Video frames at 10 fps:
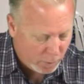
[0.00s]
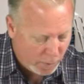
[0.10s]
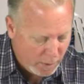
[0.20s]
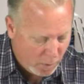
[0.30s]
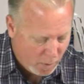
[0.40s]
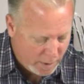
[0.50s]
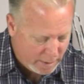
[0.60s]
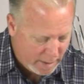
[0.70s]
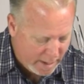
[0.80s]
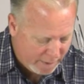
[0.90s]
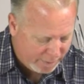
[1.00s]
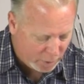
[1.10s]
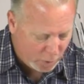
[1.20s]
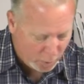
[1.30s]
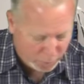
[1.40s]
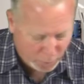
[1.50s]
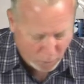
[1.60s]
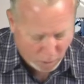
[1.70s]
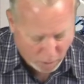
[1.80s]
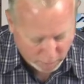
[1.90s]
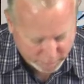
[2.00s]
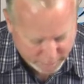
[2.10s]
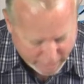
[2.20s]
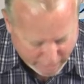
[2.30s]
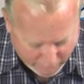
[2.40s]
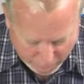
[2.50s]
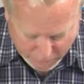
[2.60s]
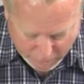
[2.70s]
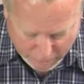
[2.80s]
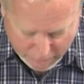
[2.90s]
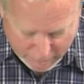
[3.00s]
we don't want you to have to go through all of that. But